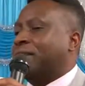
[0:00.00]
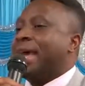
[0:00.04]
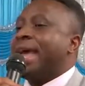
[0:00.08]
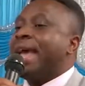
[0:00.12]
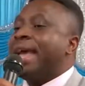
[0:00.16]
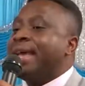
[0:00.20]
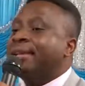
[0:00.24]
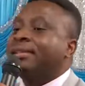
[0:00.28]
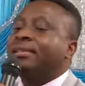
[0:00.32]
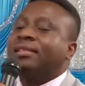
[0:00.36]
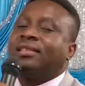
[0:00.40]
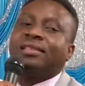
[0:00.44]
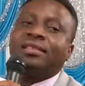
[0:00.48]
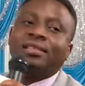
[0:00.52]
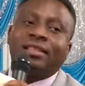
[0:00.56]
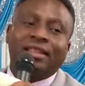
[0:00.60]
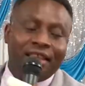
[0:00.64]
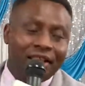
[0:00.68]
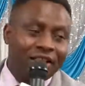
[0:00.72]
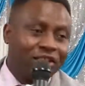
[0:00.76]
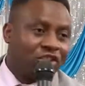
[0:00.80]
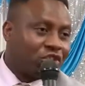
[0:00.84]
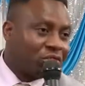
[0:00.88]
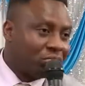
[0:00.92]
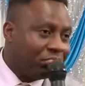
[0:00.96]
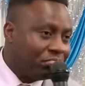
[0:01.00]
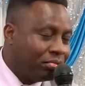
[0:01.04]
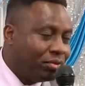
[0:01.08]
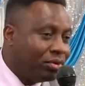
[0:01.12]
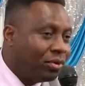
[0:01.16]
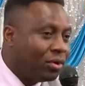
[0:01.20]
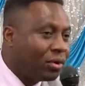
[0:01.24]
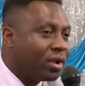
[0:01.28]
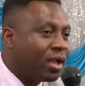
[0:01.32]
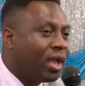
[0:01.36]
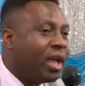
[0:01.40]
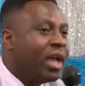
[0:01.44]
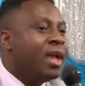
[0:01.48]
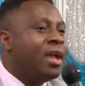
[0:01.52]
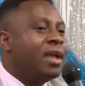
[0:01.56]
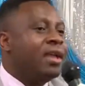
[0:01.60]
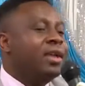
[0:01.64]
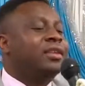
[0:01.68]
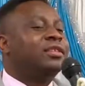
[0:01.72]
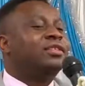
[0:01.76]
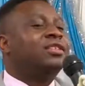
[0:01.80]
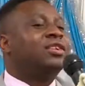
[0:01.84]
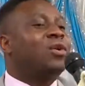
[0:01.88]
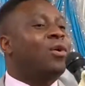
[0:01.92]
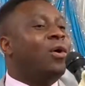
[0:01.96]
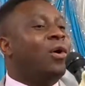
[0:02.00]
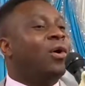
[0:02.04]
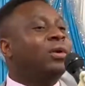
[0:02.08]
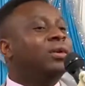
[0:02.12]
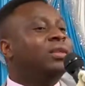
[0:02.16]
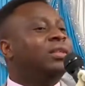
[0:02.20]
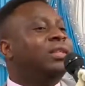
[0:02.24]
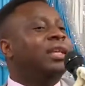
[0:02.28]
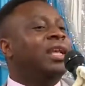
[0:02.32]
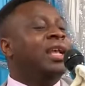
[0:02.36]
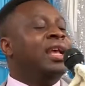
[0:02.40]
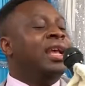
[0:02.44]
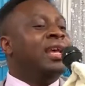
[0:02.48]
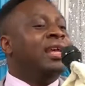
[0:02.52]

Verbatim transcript: Hence, this book is called